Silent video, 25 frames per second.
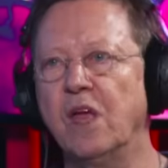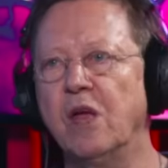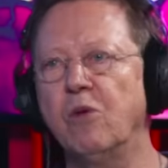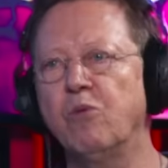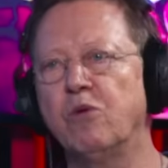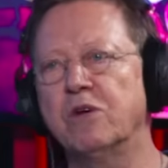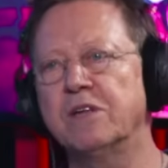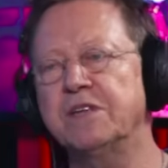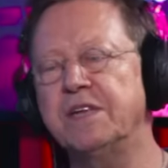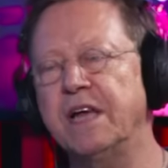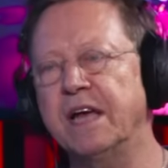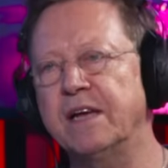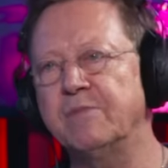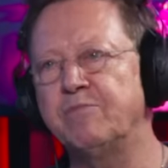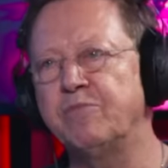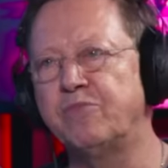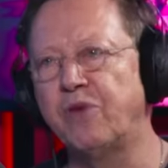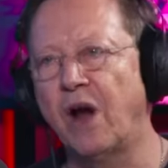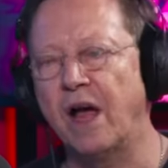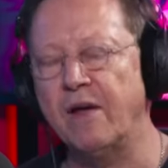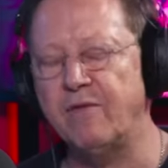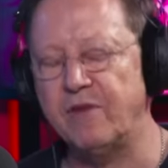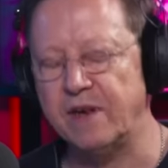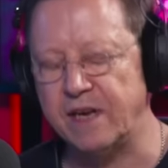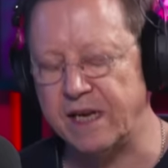It would, yeah,
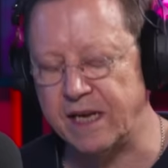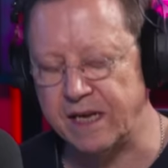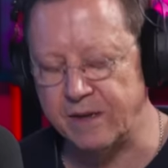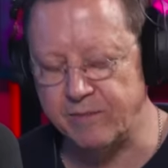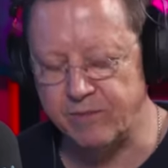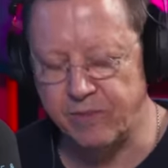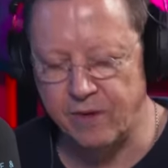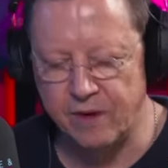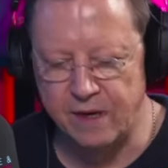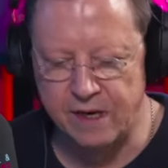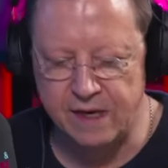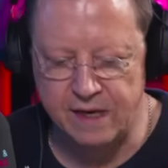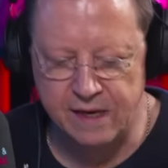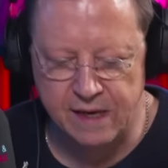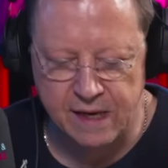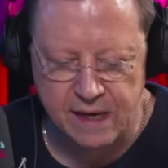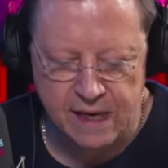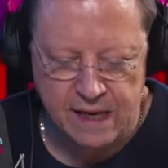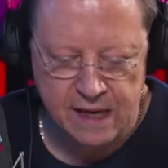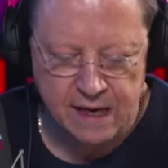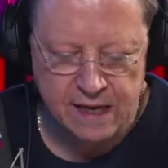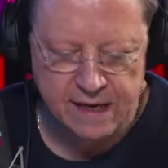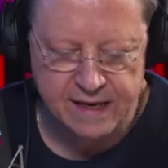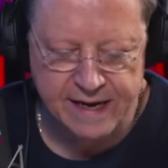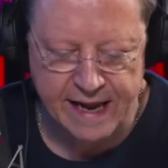privately
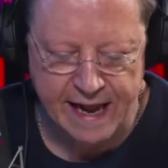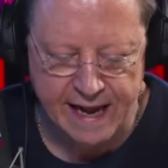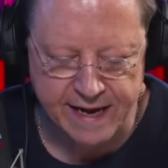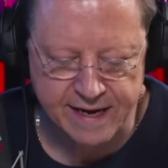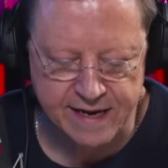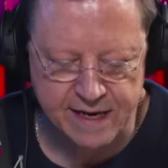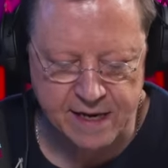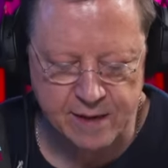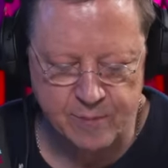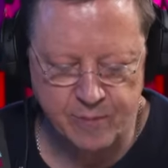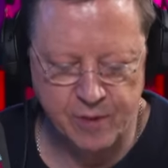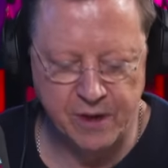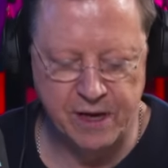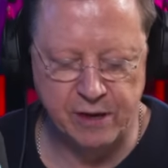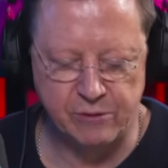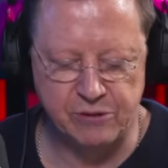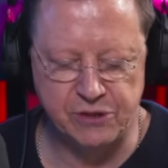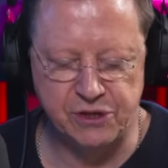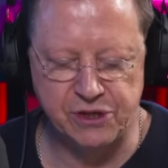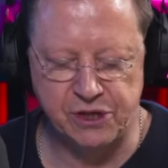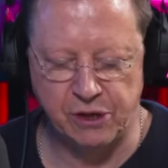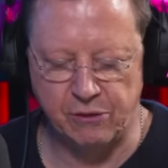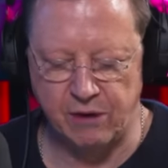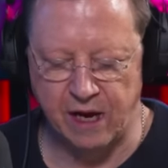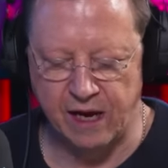landed, but it
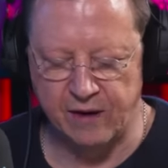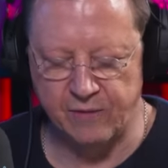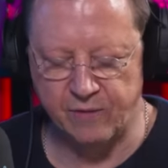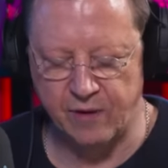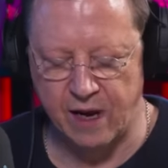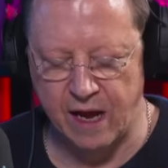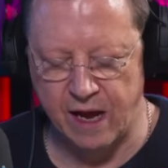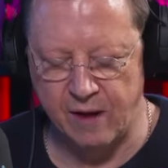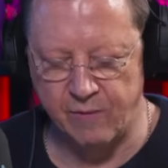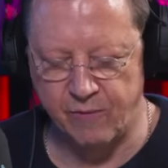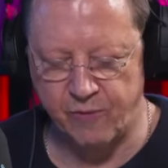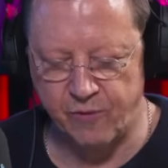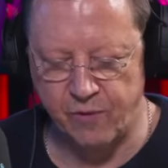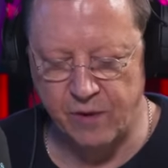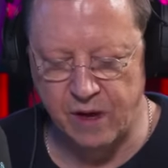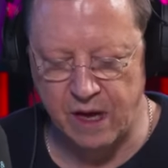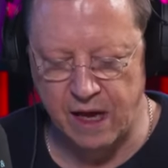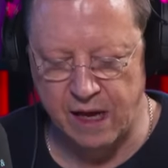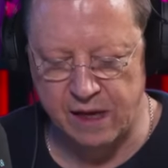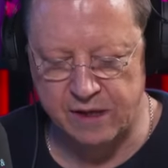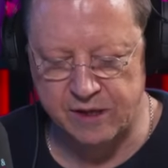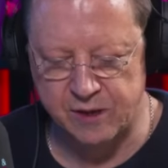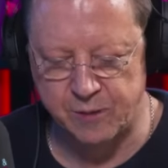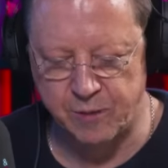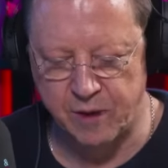was too late
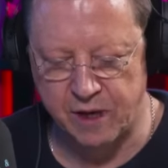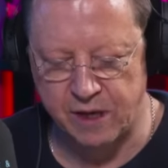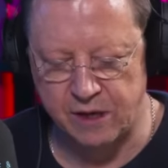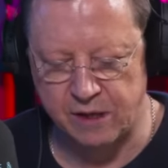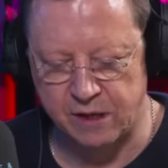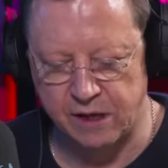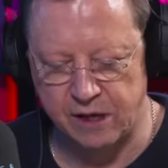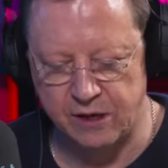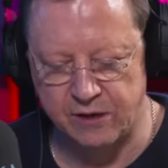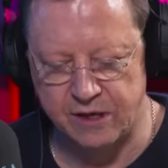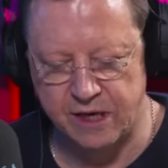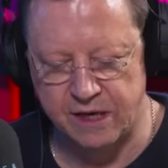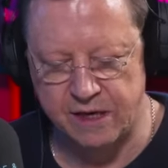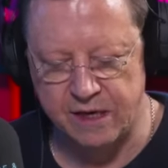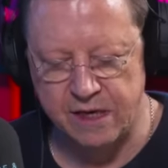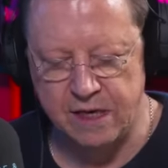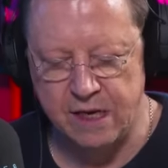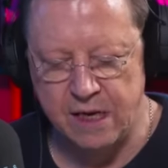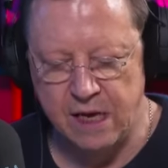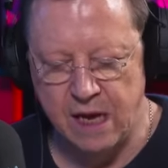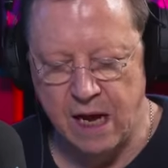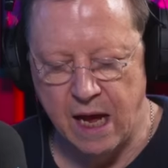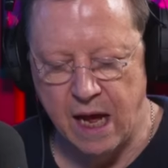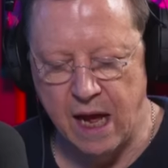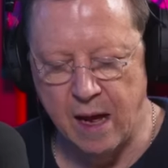to be included.
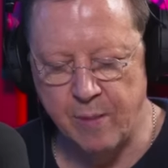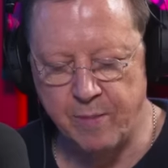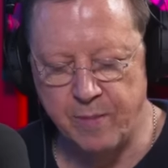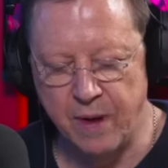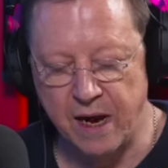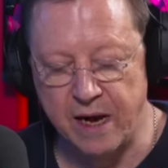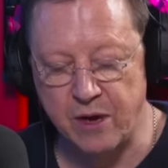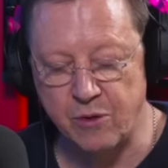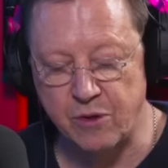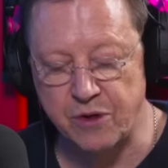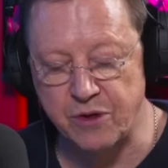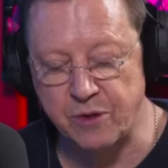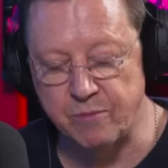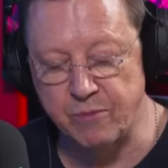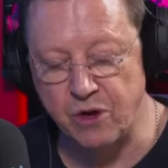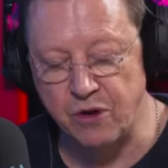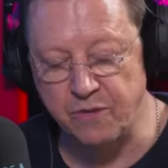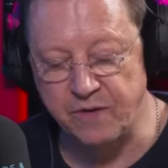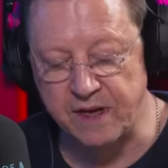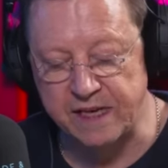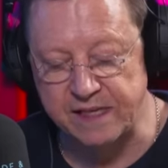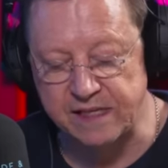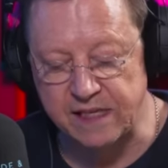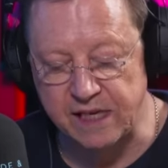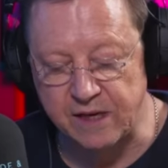But anyway, the
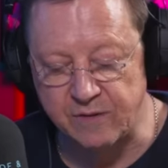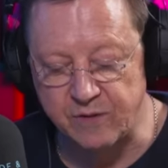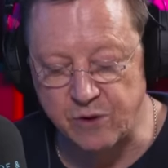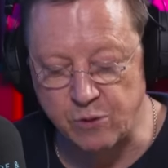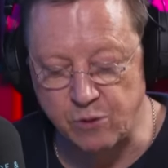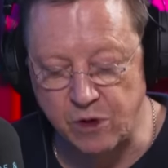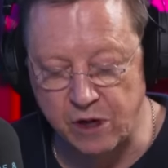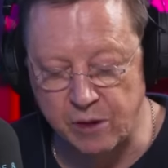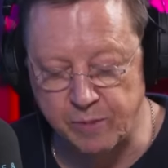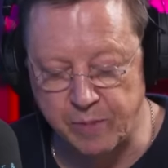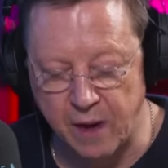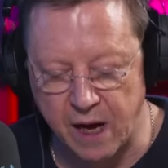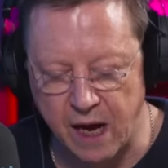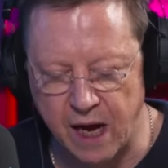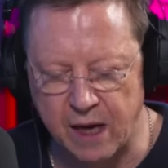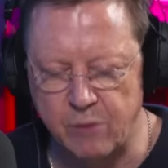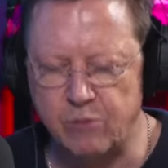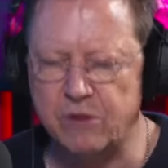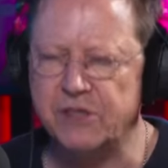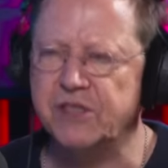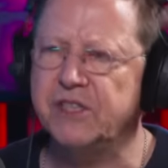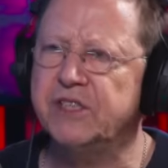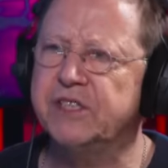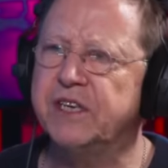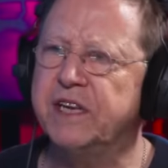movie is Leave the World Behind,
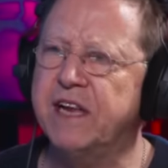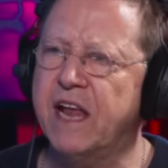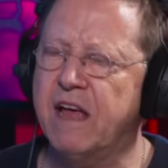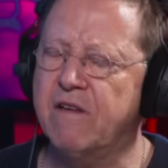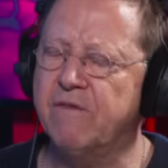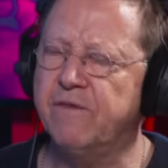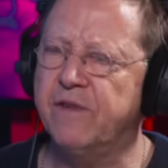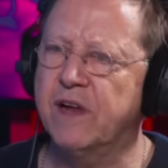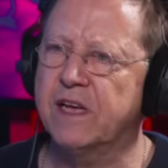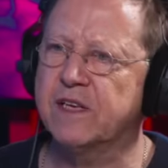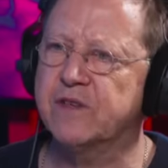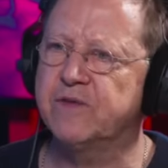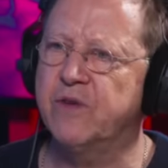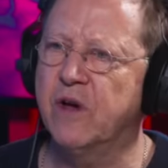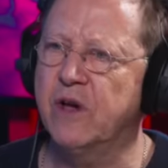which is a Netflix